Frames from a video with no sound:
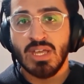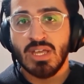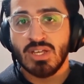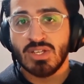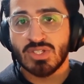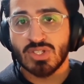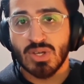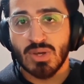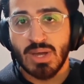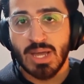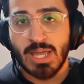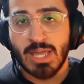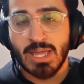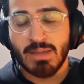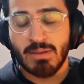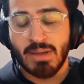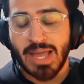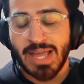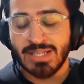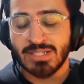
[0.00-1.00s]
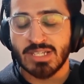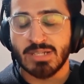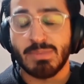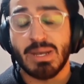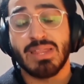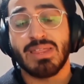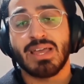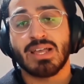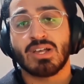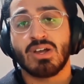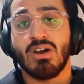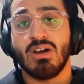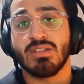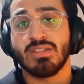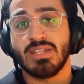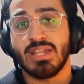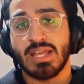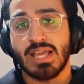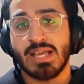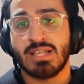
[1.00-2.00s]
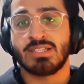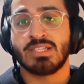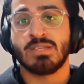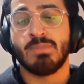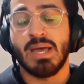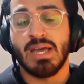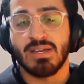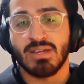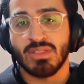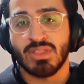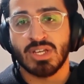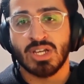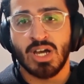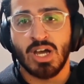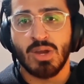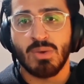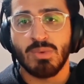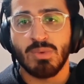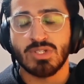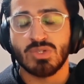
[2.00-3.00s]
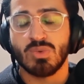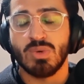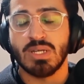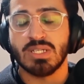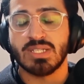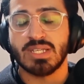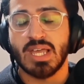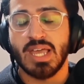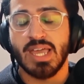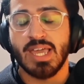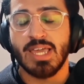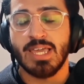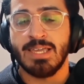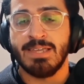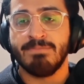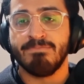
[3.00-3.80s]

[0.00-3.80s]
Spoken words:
So I asked about that card, and I asked about another card which was an